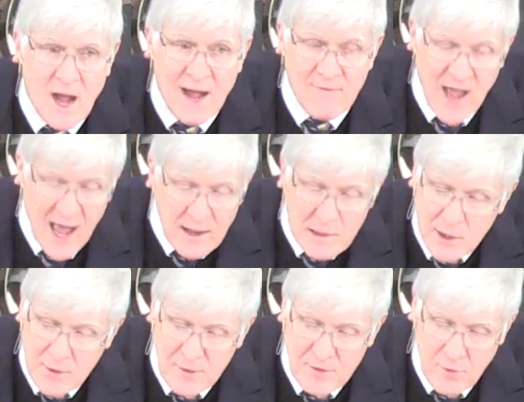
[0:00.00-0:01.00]
I've got a
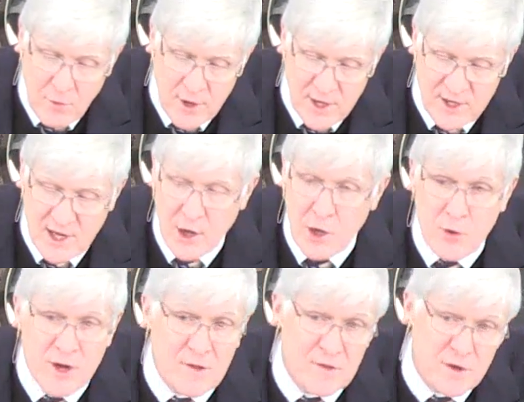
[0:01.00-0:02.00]
little story to tell you,
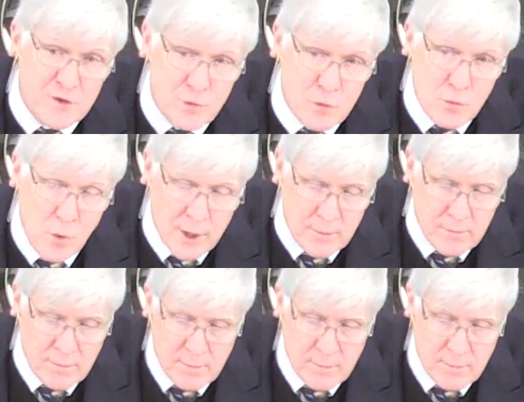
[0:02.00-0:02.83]
and it's a true one.